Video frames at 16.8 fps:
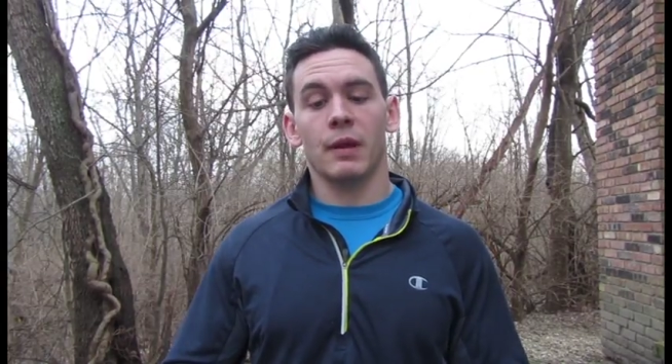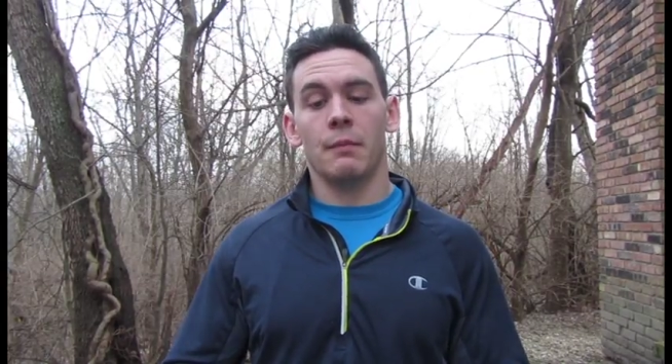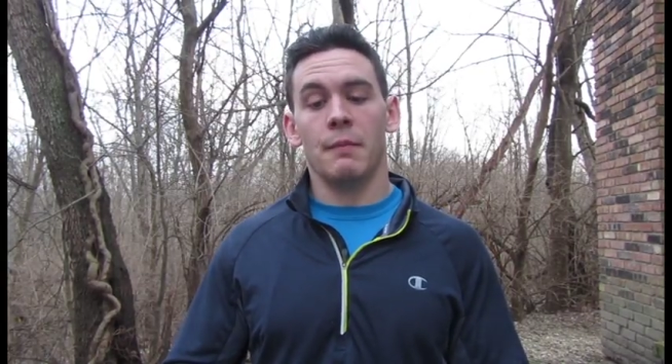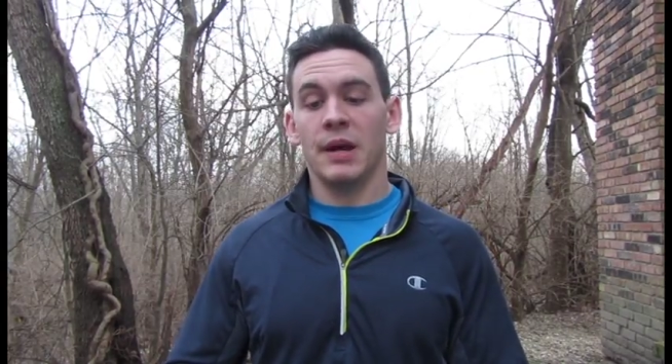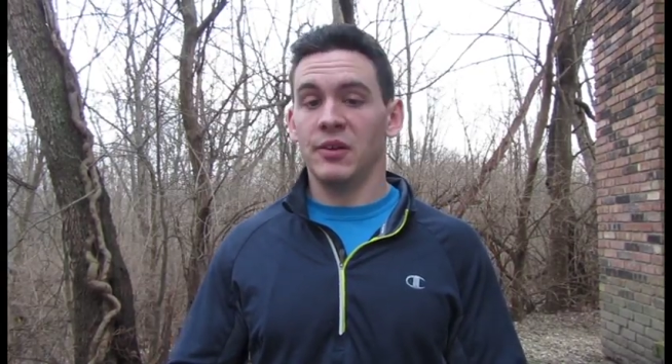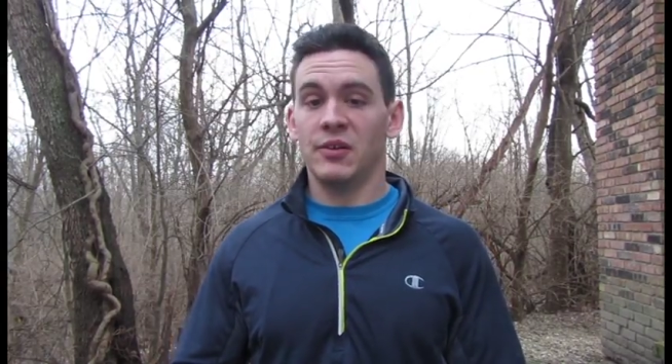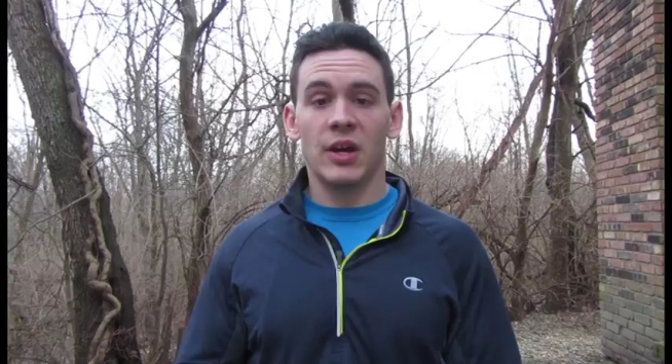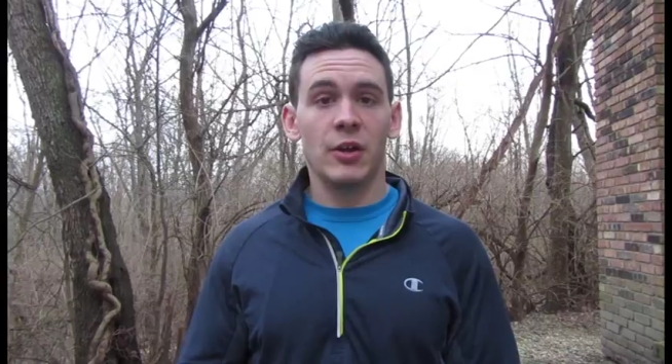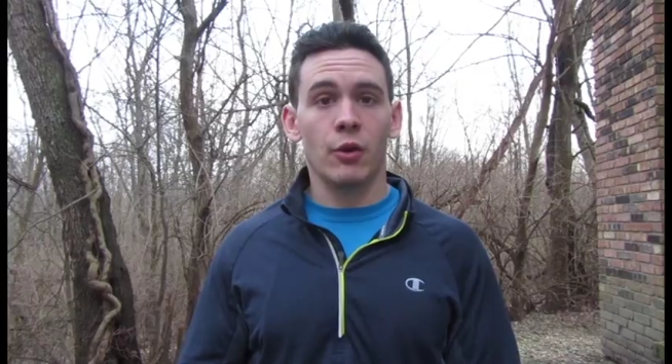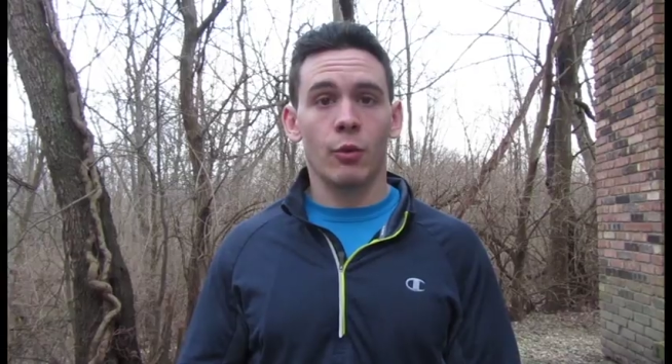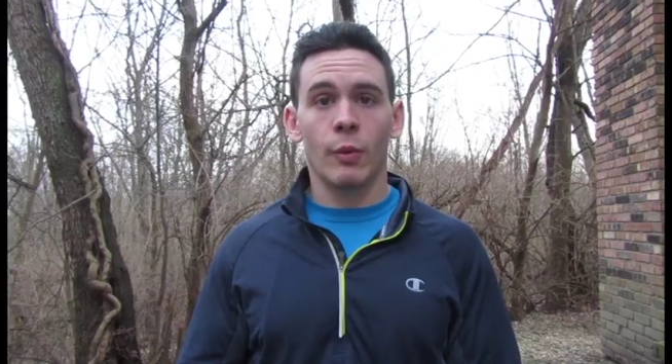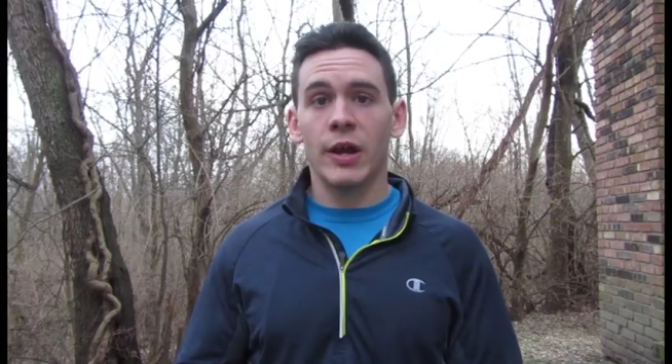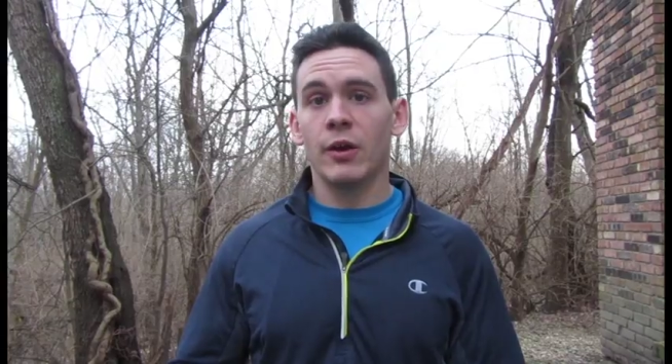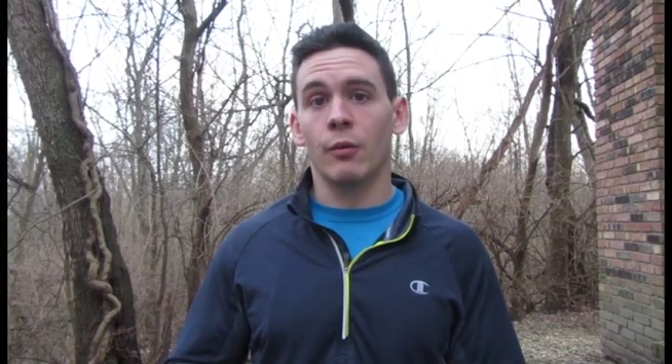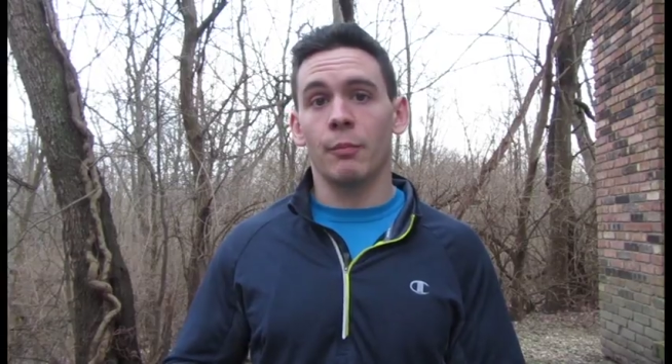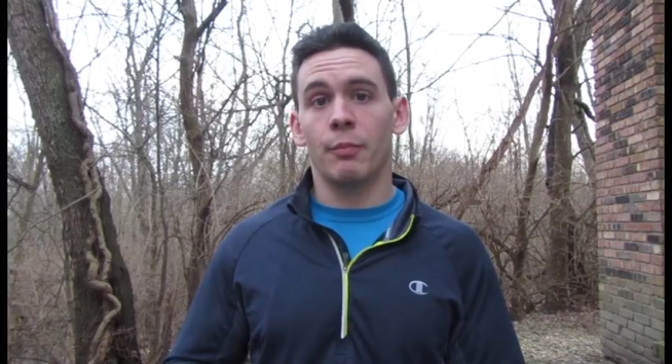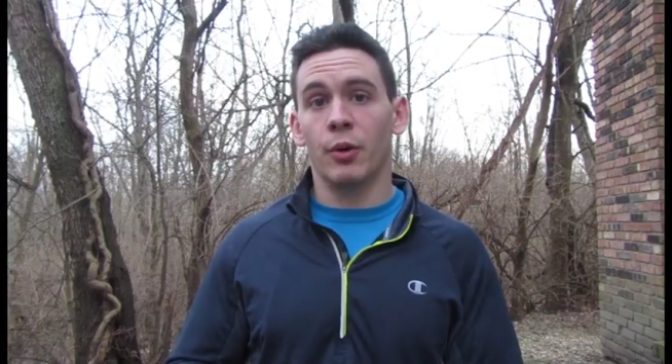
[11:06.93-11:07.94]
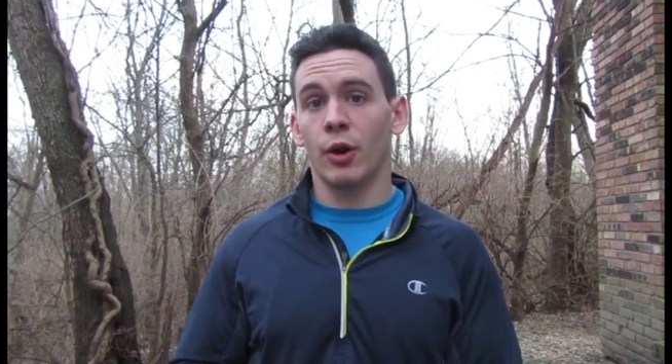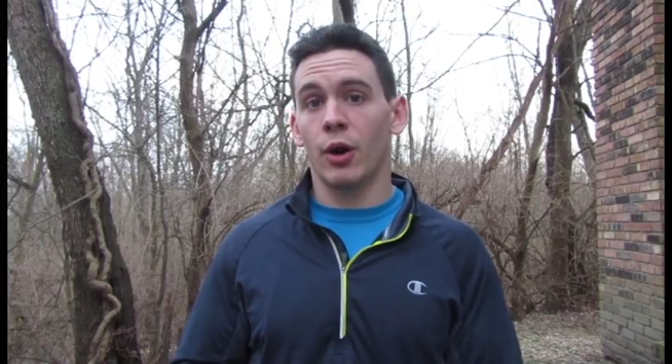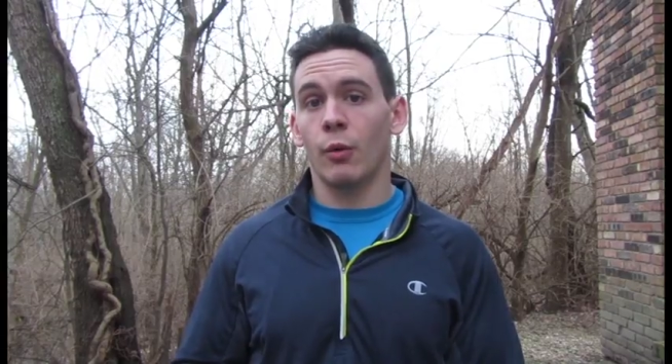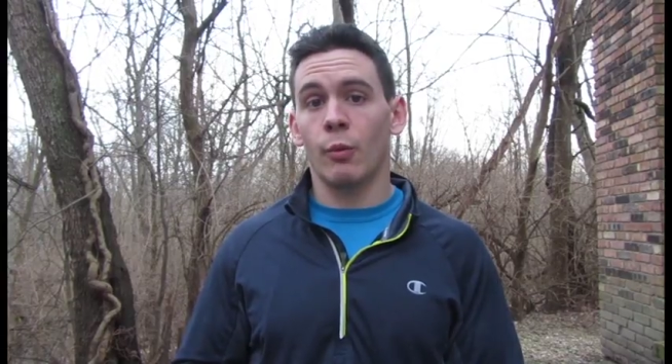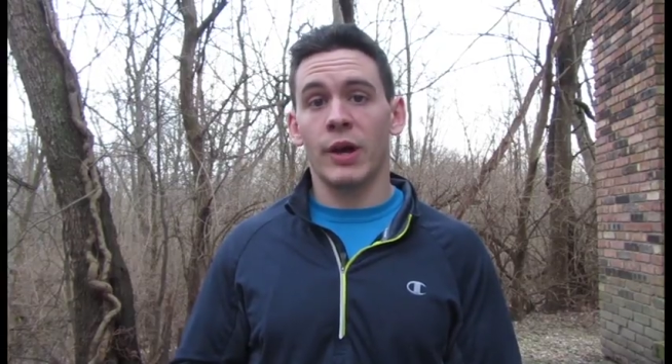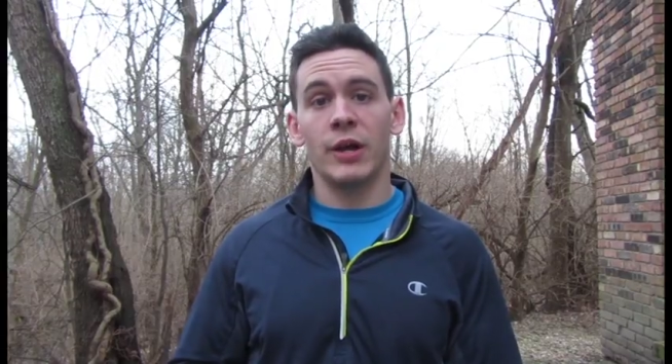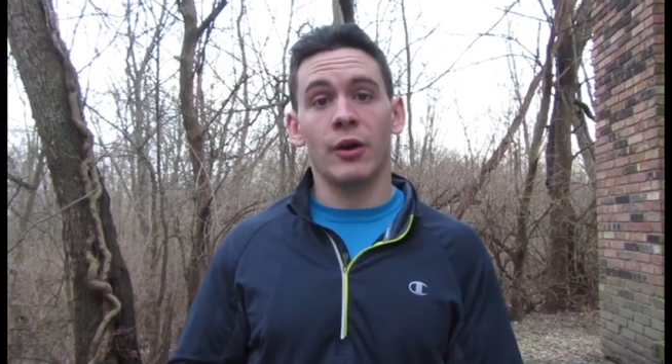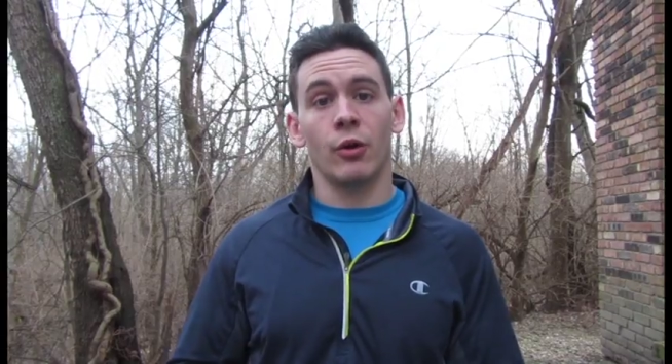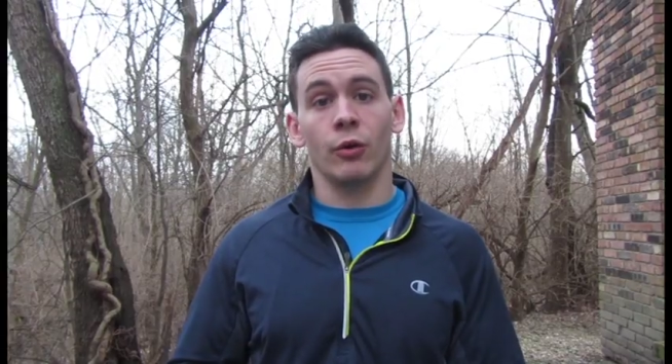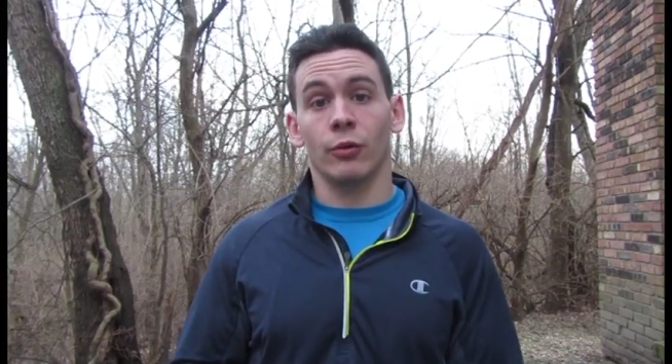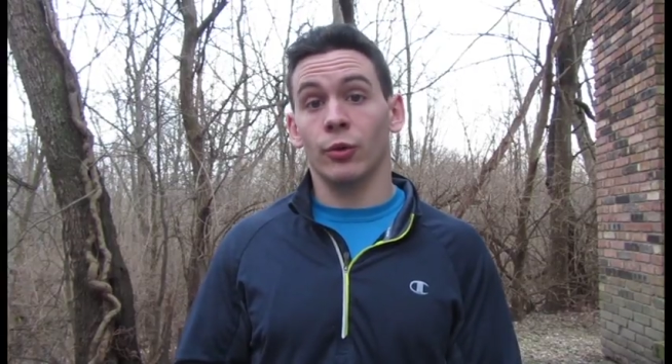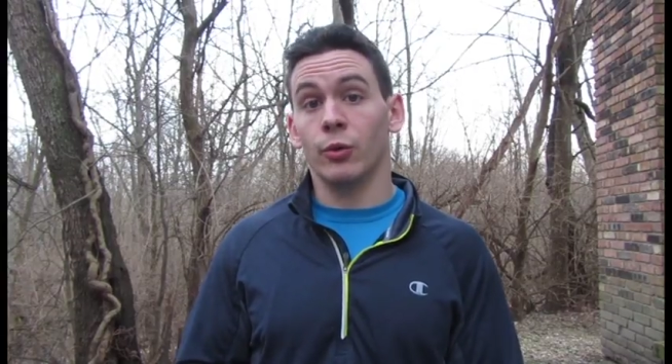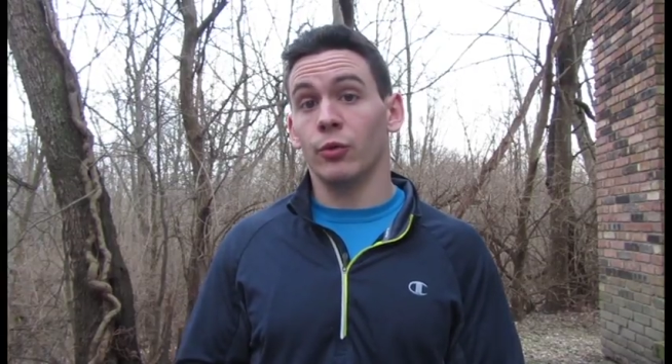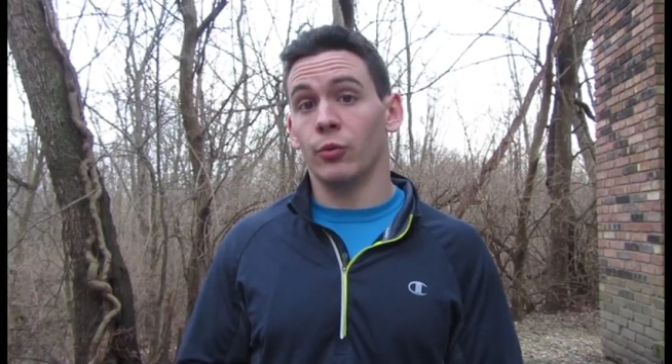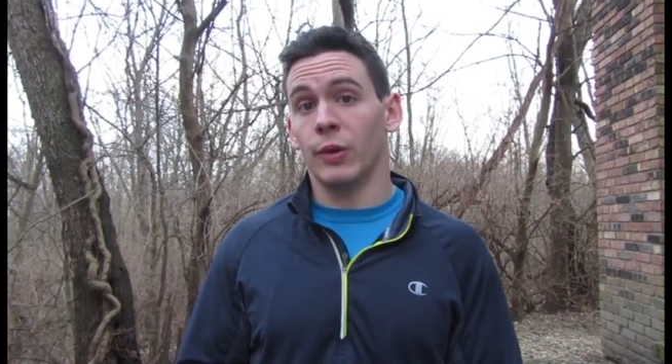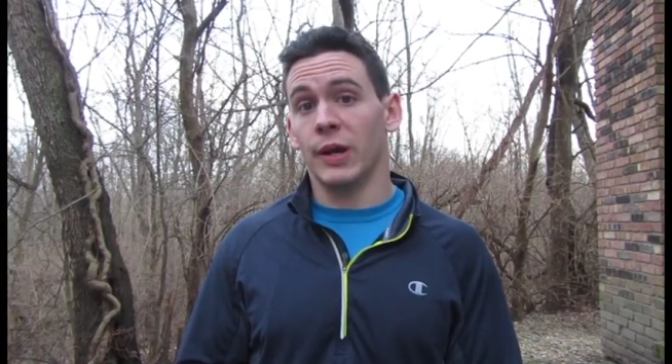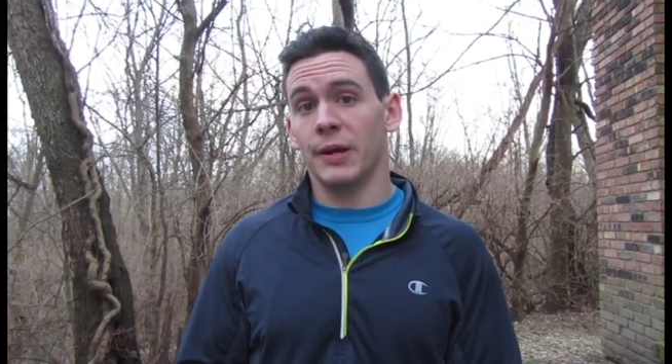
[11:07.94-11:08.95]
maintain your weight, put on weight, or
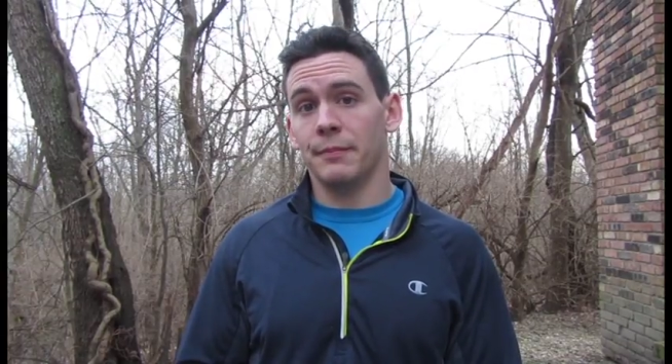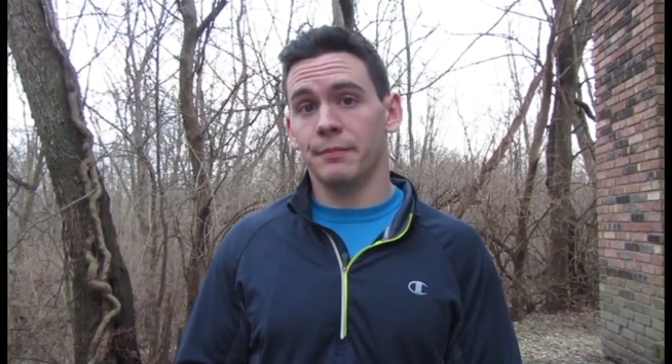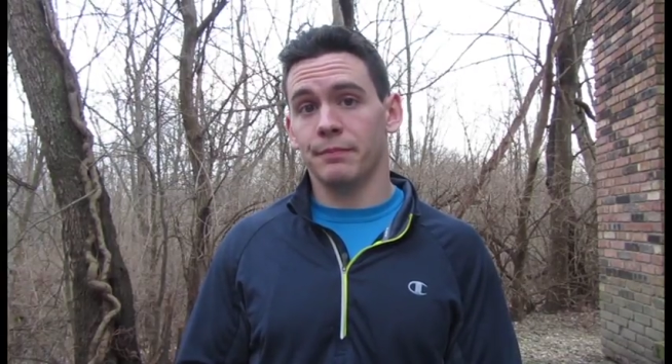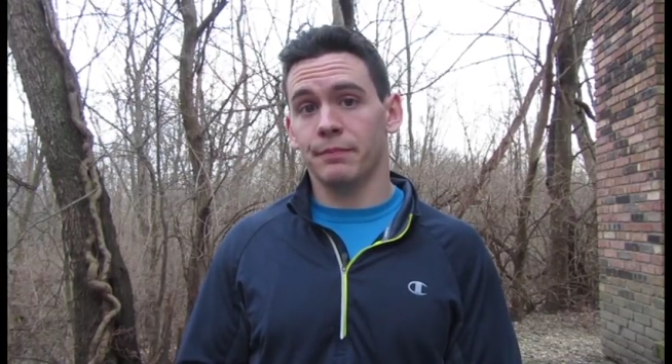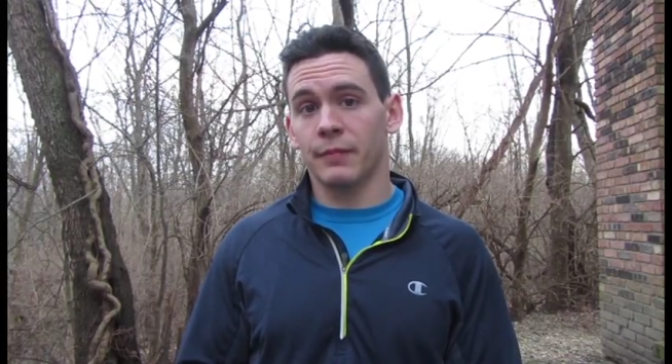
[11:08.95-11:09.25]
lose weight